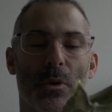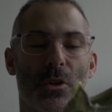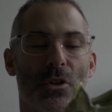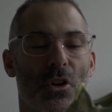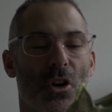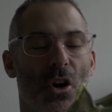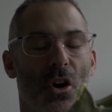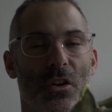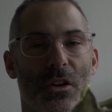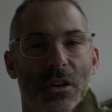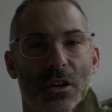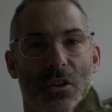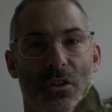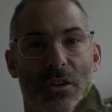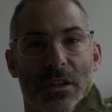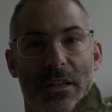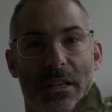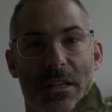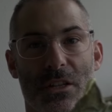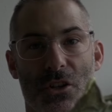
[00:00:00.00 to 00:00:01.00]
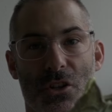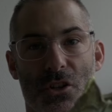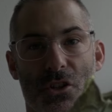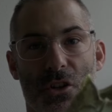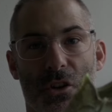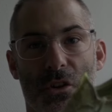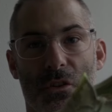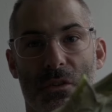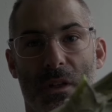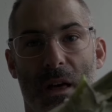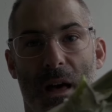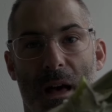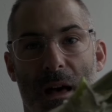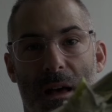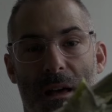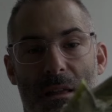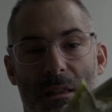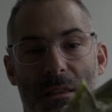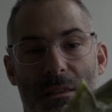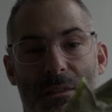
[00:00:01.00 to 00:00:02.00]
but you're kind of going to need a shoe that
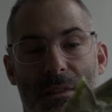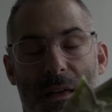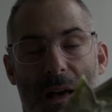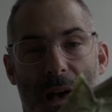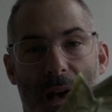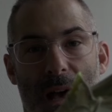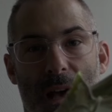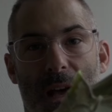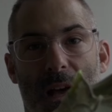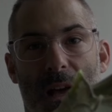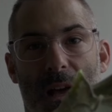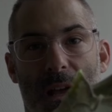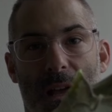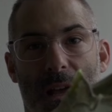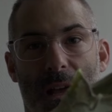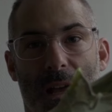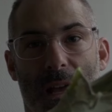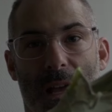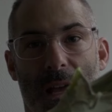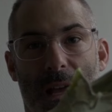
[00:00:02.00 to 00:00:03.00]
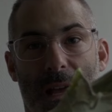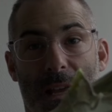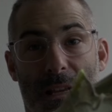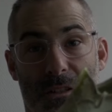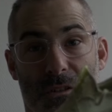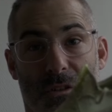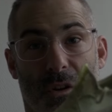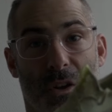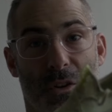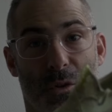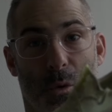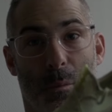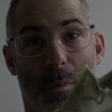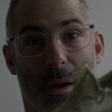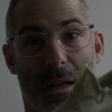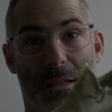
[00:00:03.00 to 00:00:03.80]
is like your